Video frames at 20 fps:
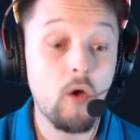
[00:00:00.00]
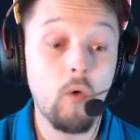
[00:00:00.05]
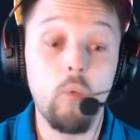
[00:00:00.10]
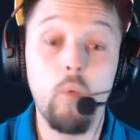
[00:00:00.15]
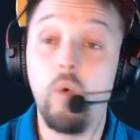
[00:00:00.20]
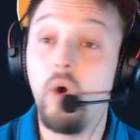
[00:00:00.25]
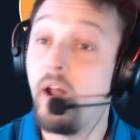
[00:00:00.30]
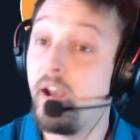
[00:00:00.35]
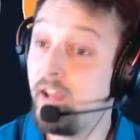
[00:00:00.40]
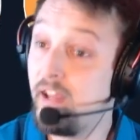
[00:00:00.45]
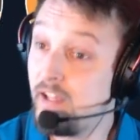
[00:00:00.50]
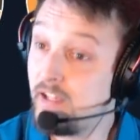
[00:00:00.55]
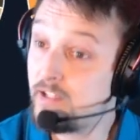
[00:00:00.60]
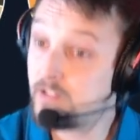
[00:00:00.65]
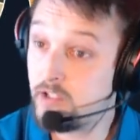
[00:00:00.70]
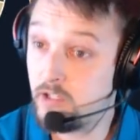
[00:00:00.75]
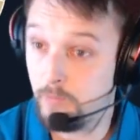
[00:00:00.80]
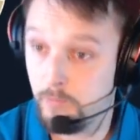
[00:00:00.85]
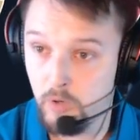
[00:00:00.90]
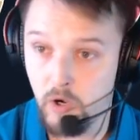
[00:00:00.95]
What
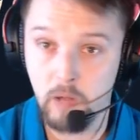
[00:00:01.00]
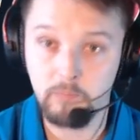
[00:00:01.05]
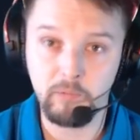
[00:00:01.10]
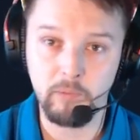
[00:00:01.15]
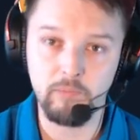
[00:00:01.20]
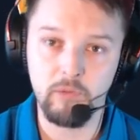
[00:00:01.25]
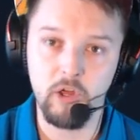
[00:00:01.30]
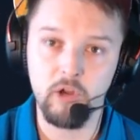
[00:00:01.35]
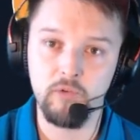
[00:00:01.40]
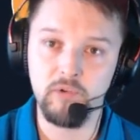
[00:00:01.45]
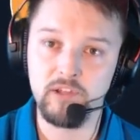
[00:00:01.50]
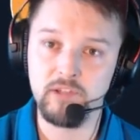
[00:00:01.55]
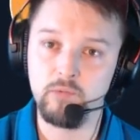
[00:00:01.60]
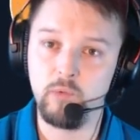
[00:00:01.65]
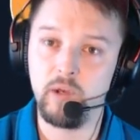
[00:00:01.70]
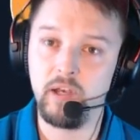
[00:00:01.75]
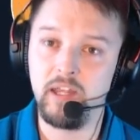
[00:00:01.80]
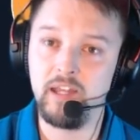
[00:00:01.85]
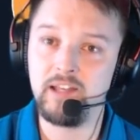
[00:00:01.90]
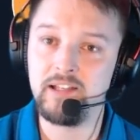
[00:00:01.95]
is the problem, though, is
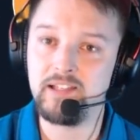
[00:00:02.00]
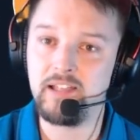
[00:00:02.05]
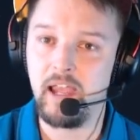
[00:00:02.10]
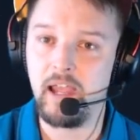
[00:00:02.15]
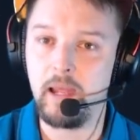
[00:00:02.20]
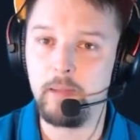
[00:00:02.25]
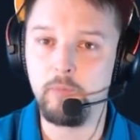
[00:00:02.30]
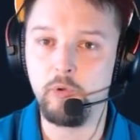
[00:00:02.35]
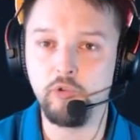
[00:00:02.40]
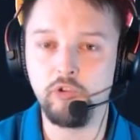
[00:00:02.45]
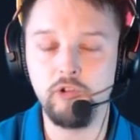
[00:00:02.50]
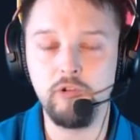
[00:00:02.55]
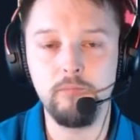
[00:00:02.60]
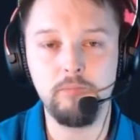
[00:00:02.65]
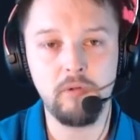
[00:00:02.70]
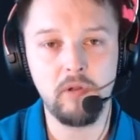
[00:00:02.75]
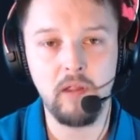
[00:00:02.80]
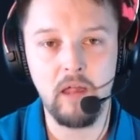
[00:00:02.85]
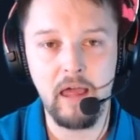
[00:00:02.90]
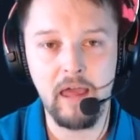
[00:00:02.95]
when he is able to
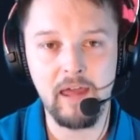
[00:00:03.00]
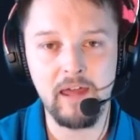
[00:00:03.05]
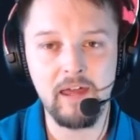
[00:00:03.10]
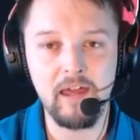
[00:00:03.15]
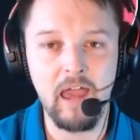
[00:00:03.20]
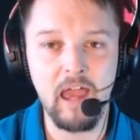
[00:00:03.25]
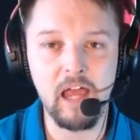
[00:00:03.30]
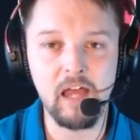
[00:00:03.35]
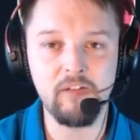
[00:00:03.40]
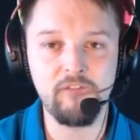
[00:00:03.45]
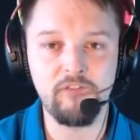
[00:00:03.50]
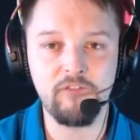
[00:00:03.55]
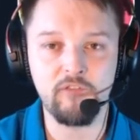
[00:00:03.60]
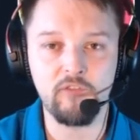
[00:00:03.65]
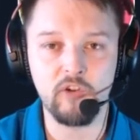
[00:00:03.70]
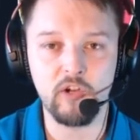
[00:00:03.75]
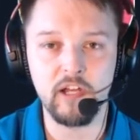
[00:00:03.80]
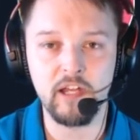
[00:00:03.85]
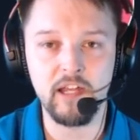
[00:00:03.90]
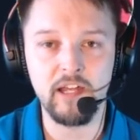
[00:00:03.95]
play a
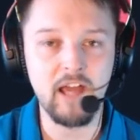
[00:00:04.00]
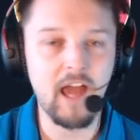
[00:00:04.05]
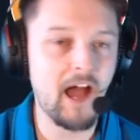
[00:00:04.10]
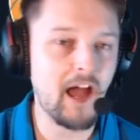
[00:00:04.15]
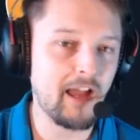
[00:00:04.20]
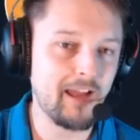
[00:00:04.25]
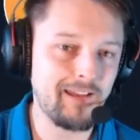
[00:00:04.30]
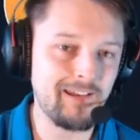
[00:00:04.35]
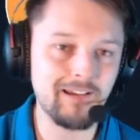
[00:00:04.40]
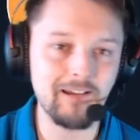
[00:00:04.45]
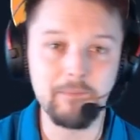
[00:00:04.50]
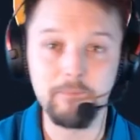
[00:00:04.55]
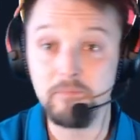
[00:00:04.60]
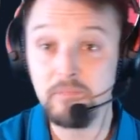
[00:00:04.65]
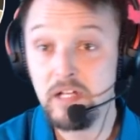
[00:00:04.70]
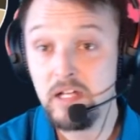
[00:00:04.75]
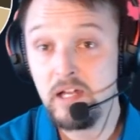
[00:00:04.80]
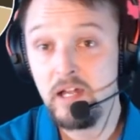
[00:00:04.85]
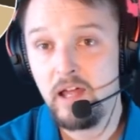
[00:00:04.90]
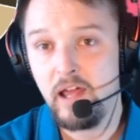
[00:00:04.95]
free item.
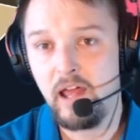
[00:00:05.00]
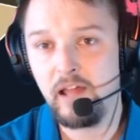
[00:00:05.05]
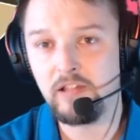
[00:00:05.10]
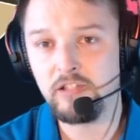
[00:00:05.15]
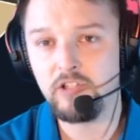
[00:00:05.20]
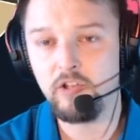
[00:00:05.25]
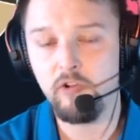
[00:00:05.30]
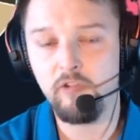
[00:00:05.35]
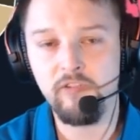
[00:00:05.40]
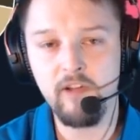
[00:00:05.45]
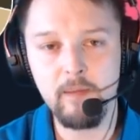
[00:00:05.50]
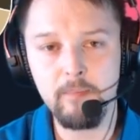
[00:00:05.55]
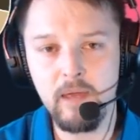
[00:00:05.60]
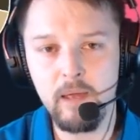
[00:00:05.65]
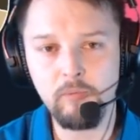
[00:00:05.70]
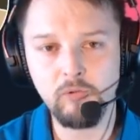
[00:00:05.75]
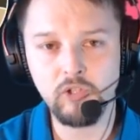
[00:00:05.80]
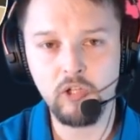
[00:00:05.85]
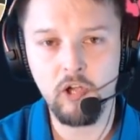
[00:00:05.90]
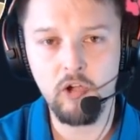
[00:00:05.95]
And so if I'm
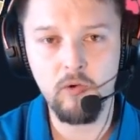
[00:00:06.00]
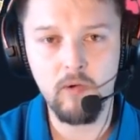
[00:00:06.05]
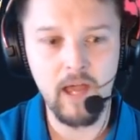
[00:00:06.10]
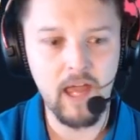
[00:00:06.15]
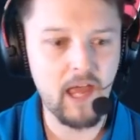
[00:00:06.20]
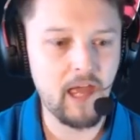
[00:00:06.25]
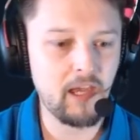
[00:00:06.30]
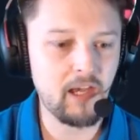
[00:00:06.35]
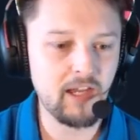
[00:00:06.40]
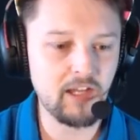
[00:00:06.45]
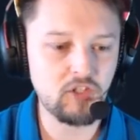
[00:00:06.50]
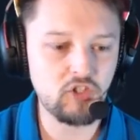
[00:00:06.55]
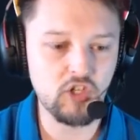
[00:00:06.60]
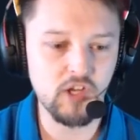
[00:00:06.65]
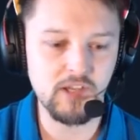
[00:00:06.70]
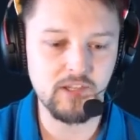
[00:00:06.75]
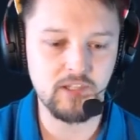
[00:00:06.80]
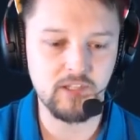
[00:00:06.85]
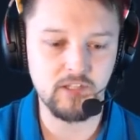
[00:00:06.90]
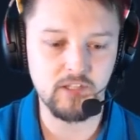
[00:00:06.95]
able to go ahead and
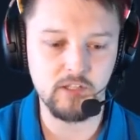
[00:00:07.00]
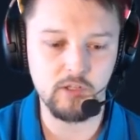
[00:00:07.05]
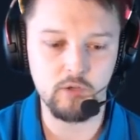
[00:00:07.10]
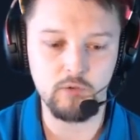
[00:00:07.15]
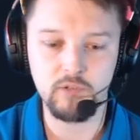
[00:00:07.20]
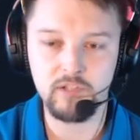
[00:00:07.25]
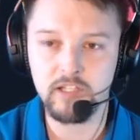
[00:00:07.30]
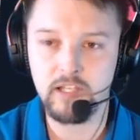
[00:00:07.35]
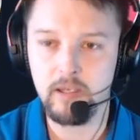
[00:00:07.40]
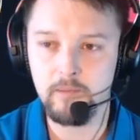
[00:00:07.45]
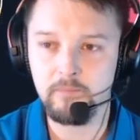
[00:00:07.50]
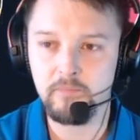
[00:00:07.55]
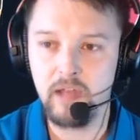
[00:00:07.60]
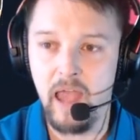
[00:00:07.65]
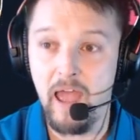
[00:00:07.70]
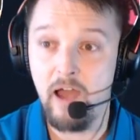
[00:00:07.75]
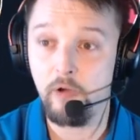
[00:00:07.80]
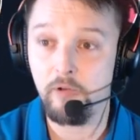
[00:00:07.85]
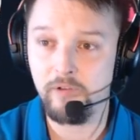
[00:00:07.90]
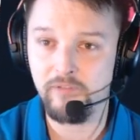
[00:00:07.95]
just Zeus him
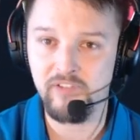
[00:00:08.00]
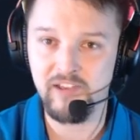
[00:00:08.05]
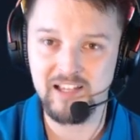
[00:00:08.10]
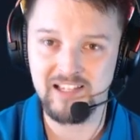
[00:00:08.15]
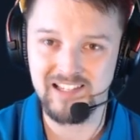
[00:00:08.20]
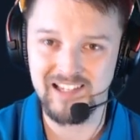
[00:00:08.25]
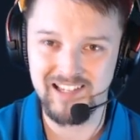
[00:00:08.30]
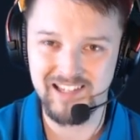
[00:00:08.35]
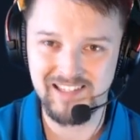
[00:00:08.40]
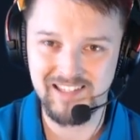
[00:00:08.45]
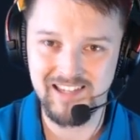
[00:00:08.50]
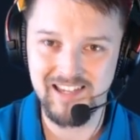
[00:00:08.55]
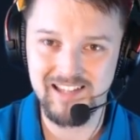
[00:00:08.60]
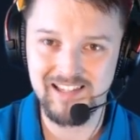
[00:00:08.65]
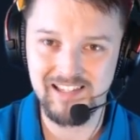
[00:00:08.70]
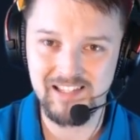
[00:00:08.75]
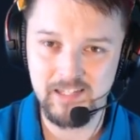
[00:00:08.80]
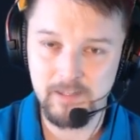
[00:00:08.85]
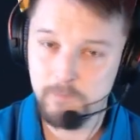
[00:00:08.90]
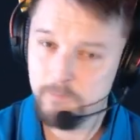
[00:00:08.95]
out of
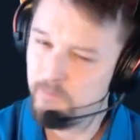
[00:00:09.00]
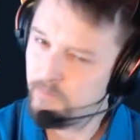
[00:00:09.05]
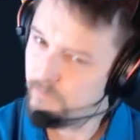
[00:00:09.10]
existence,